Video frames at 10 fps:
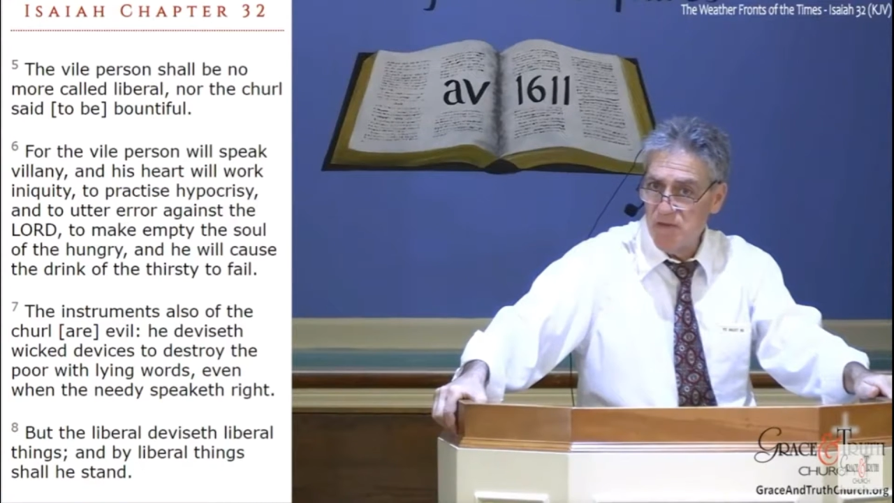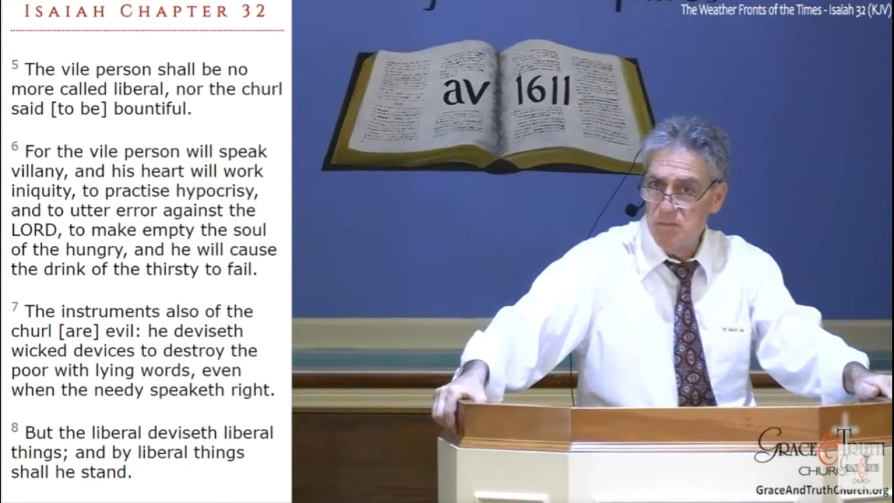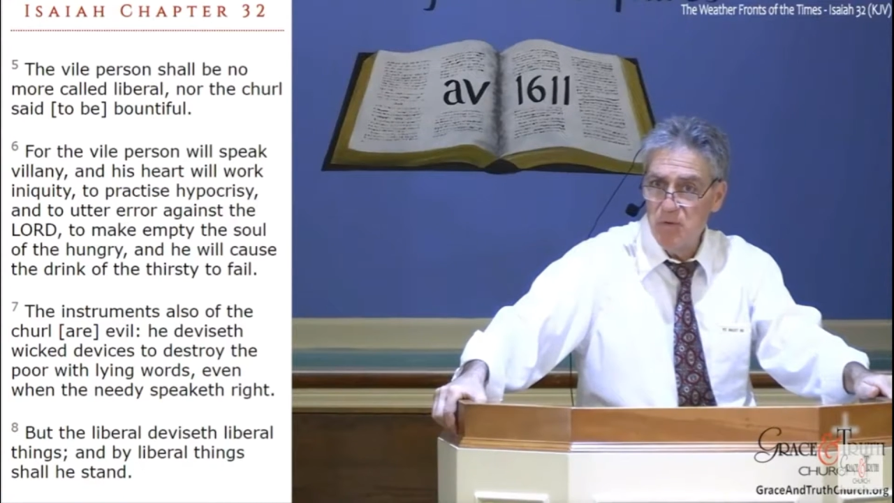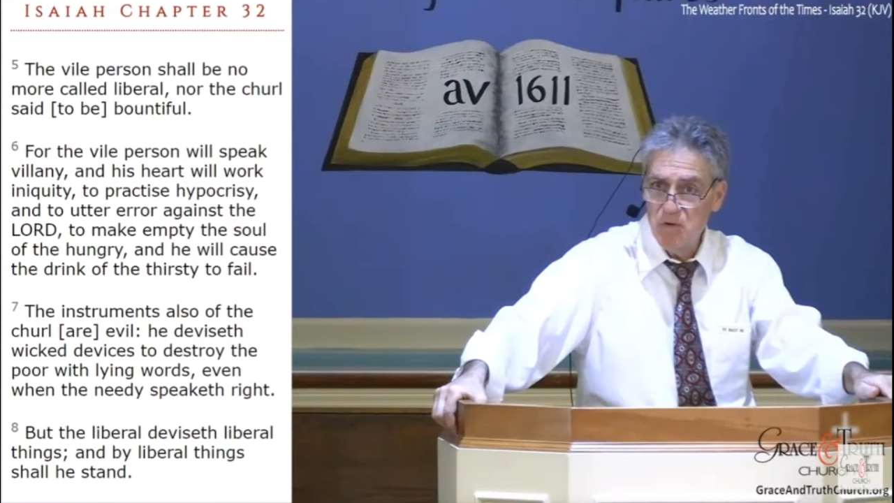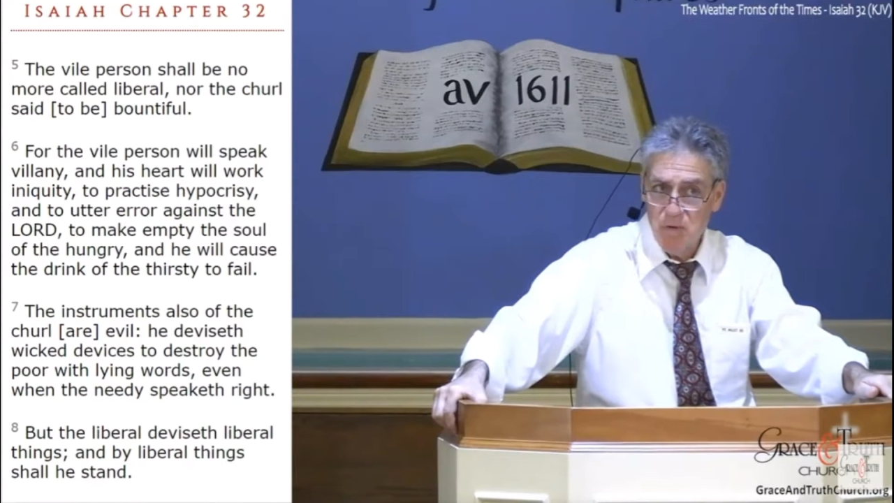and
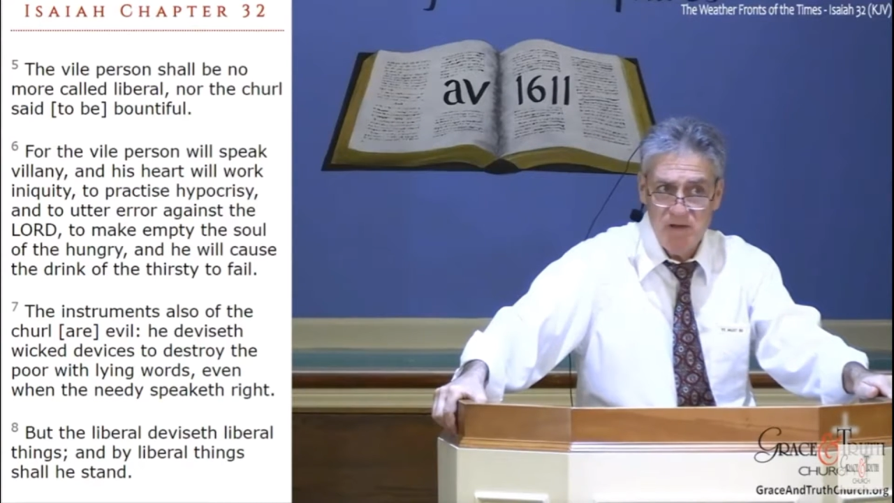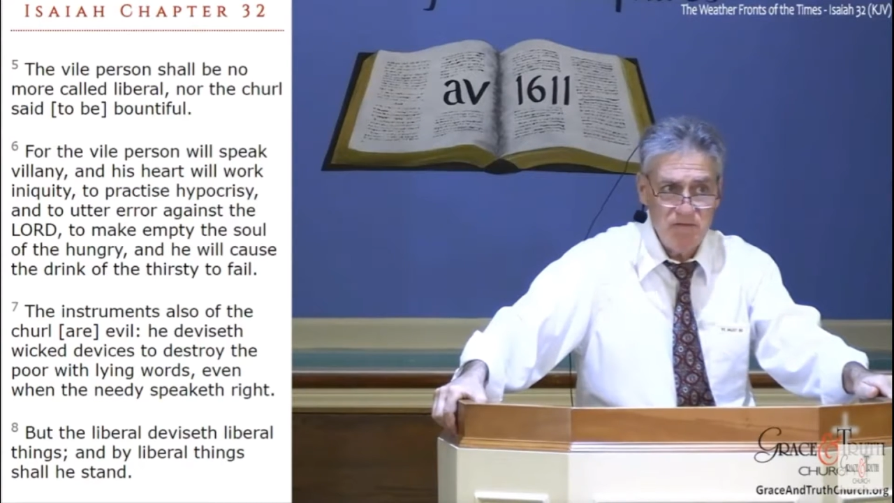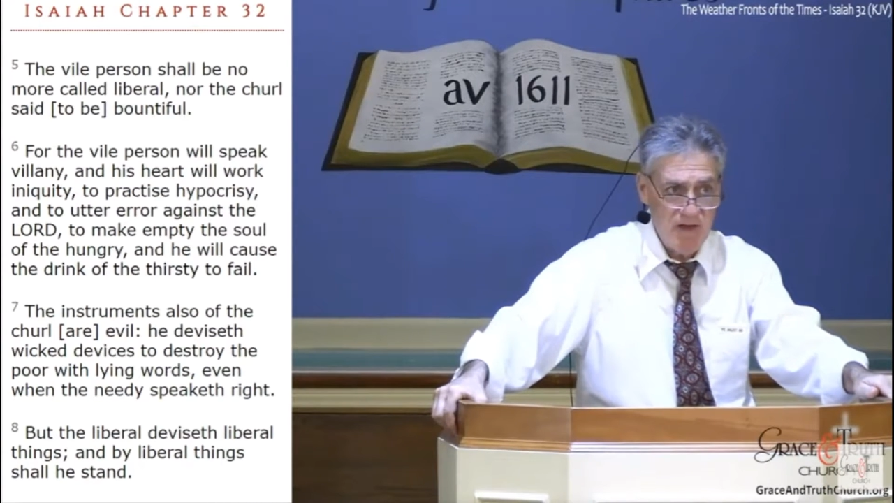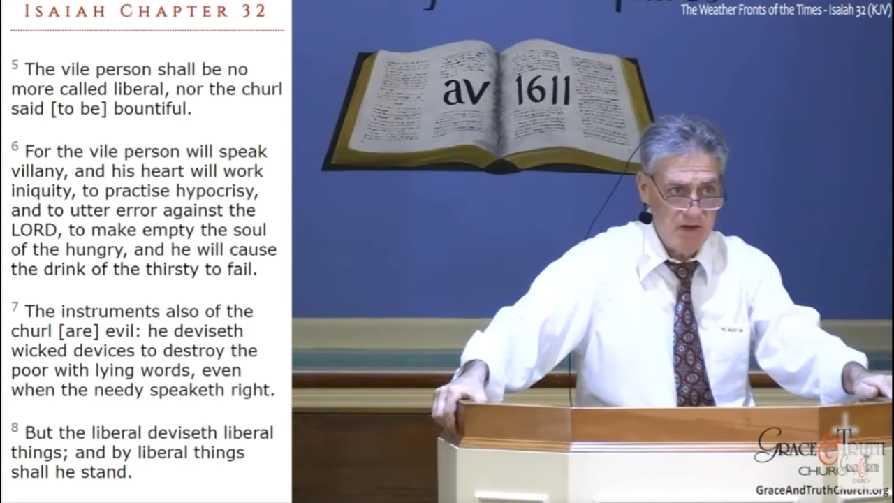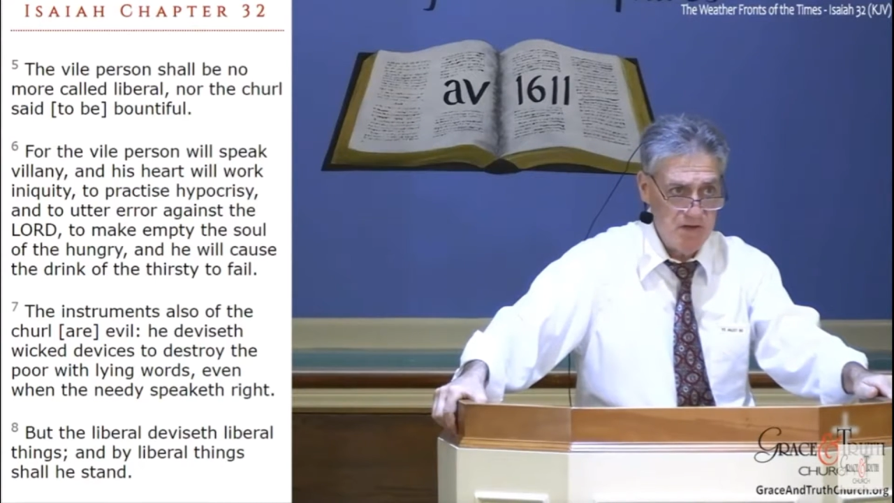put away
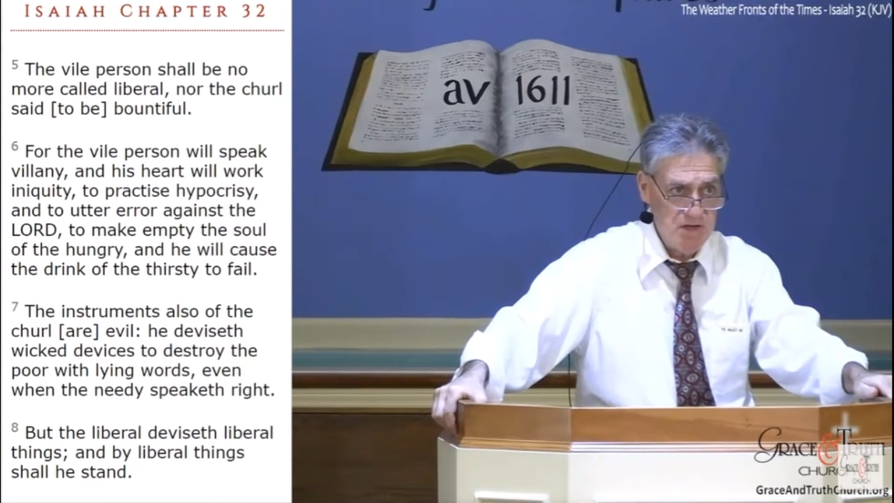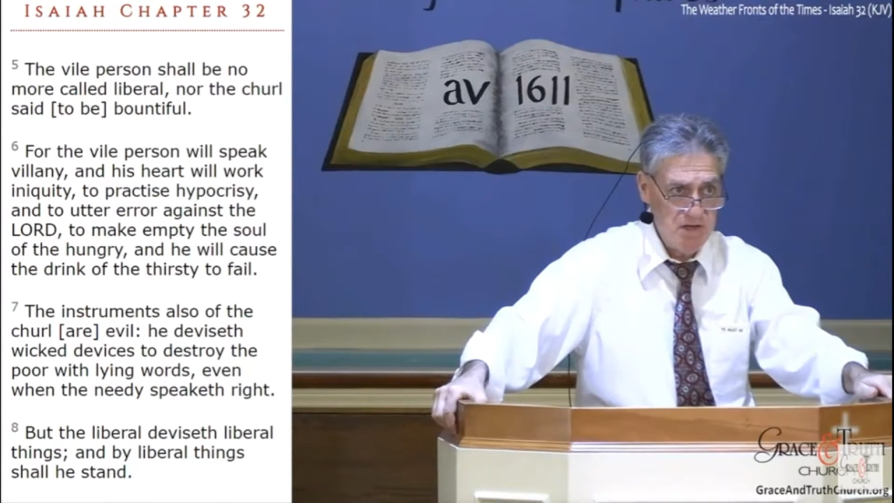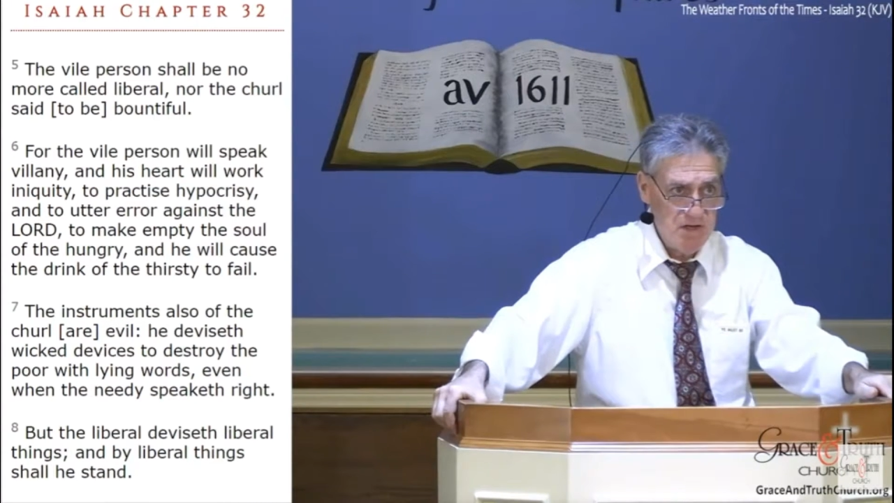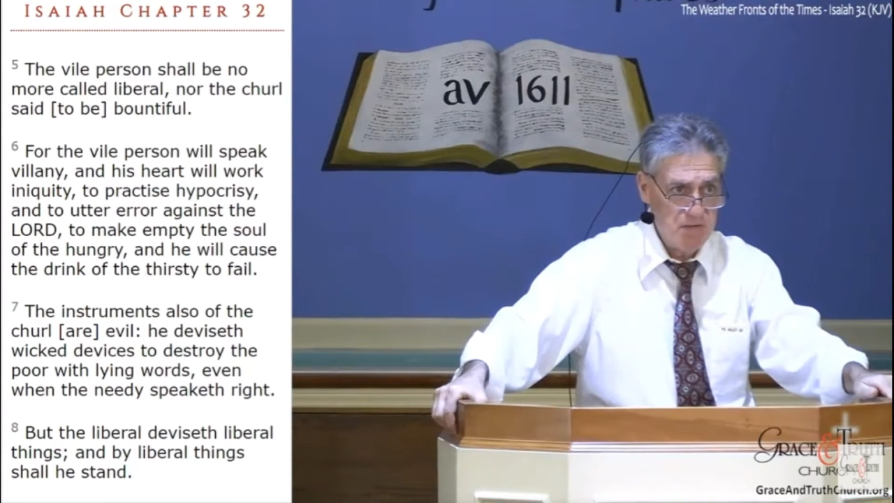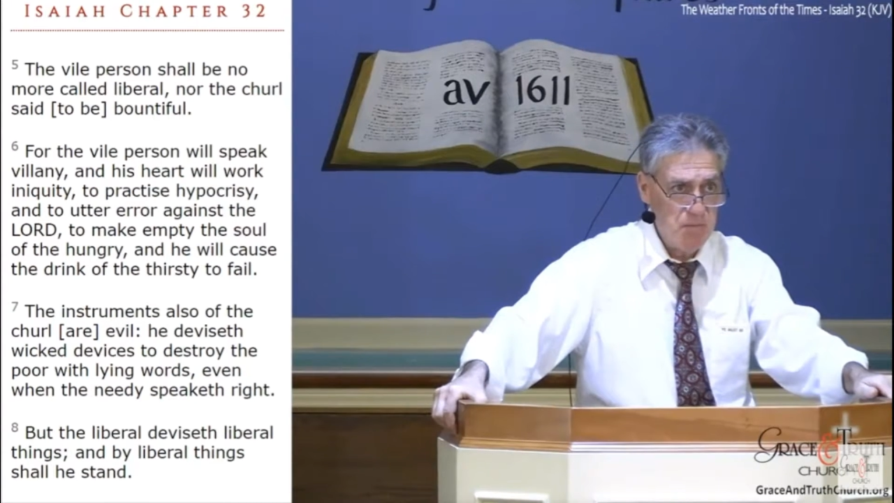vanity and